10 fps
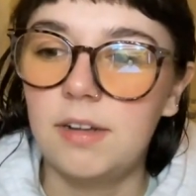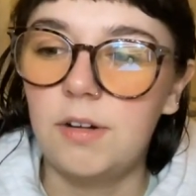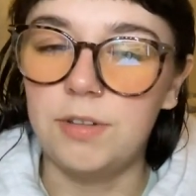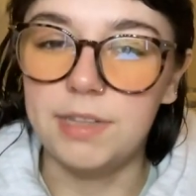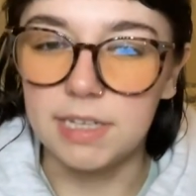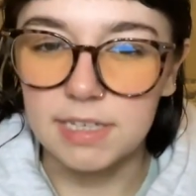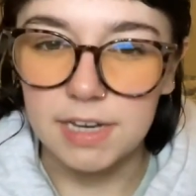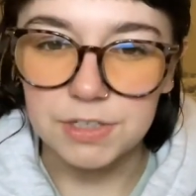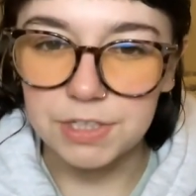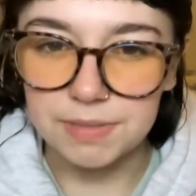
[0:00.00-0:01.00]
hold the
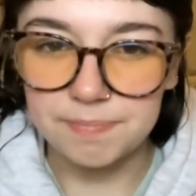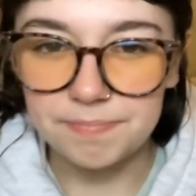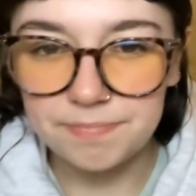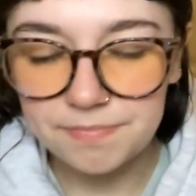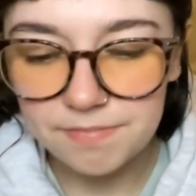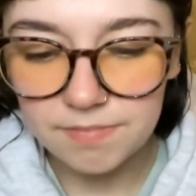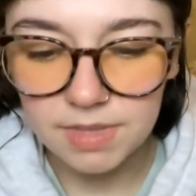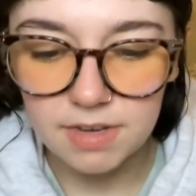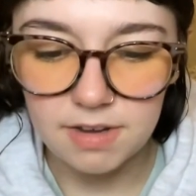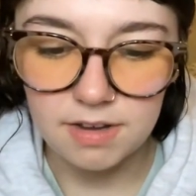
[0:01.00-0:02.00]
attention
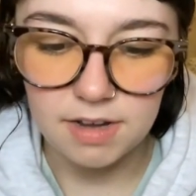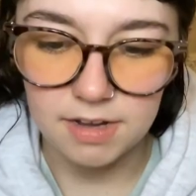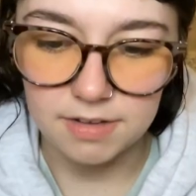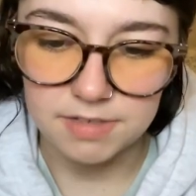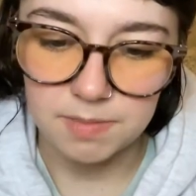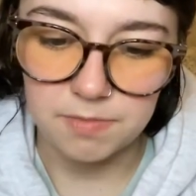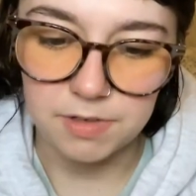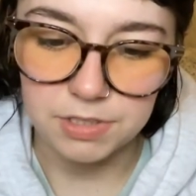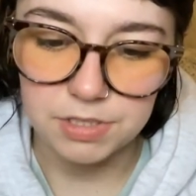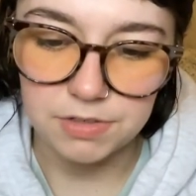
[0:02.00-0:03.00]
of some of
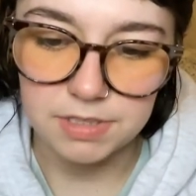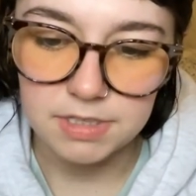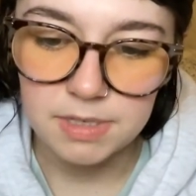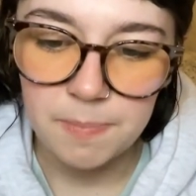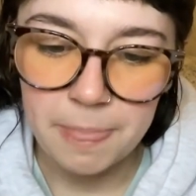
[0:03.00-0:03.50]
your students.